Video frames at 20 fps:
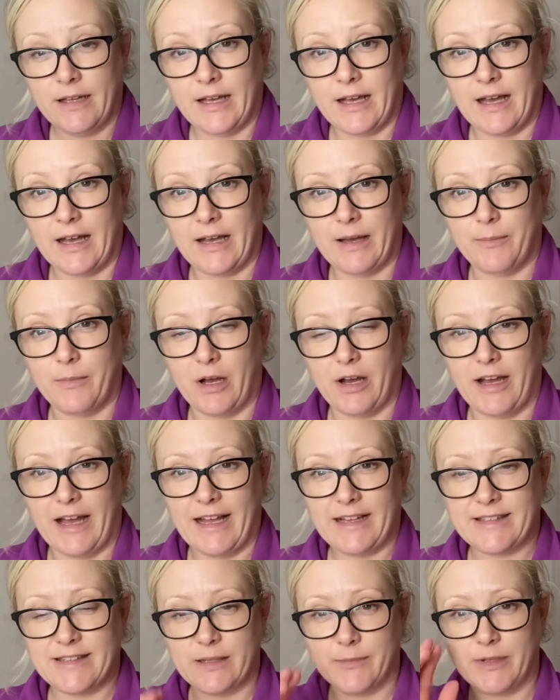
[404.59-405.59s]
I
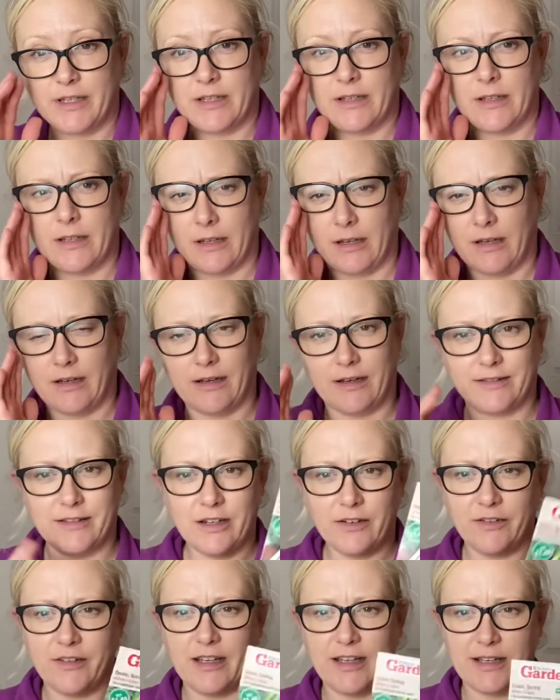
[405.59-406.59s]
had some of, I
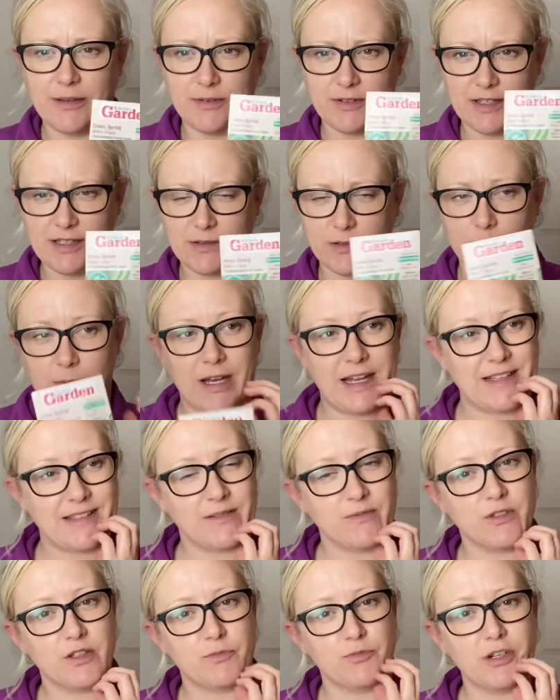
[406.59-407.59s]
don't think it was these ones, but I had some
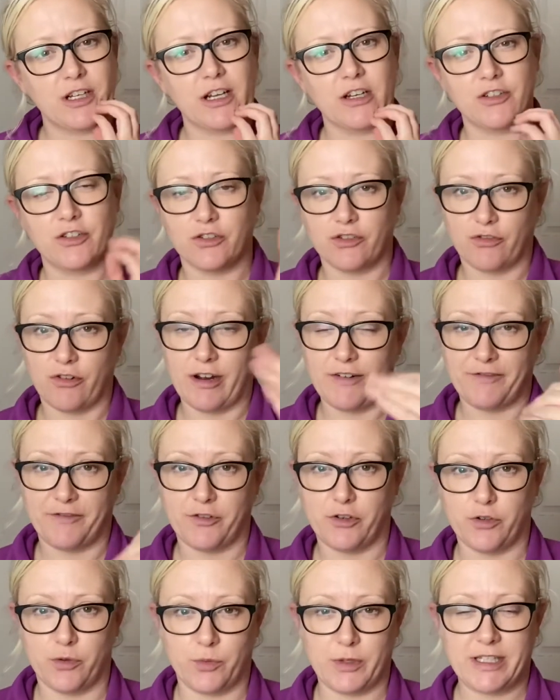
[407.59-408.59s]
spring onions growing
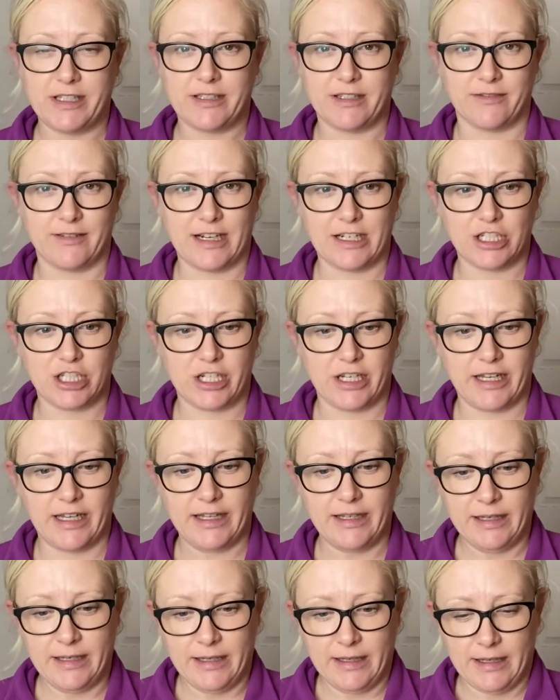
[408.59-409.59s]
through the winter
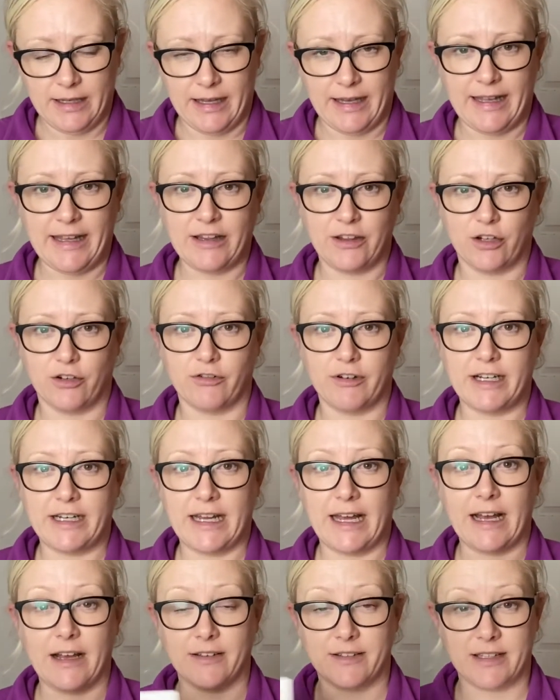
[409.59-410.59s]
actually, in the
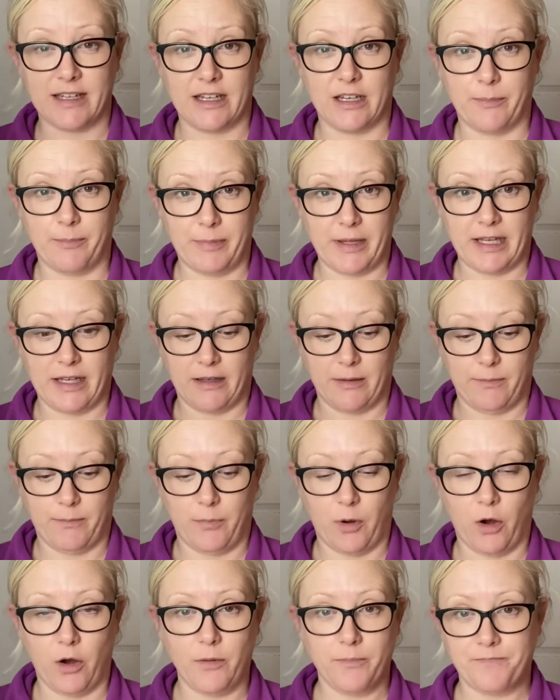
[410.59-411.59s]
greenhouse in a big
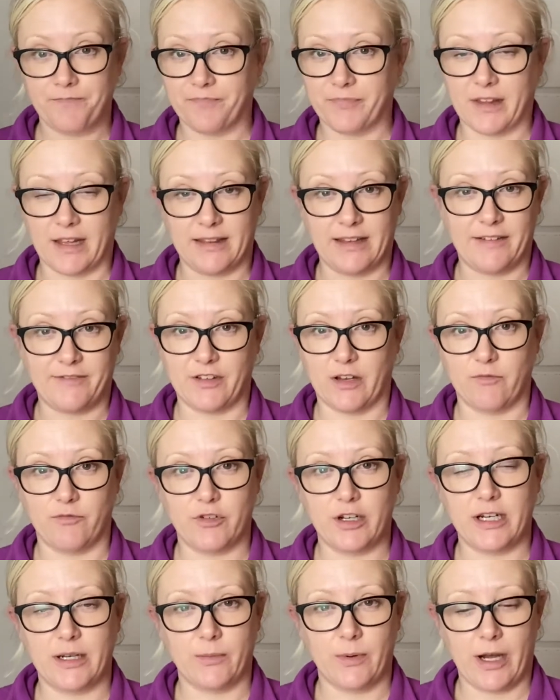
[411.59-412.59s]
pot, and they've done
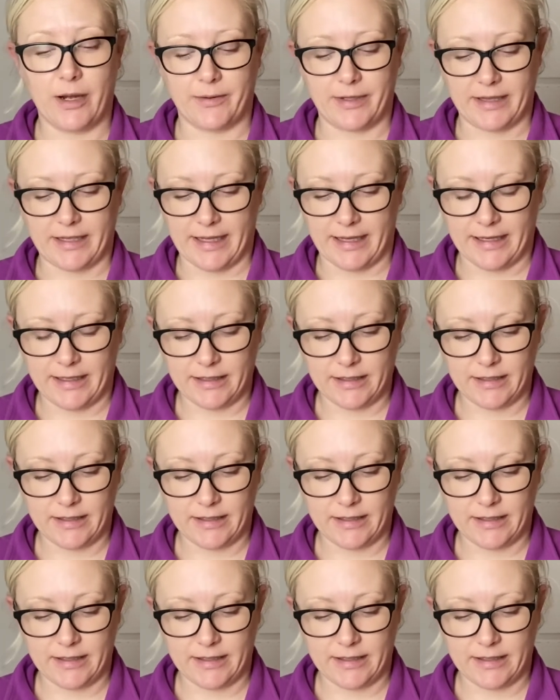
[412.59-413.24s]
really well in there.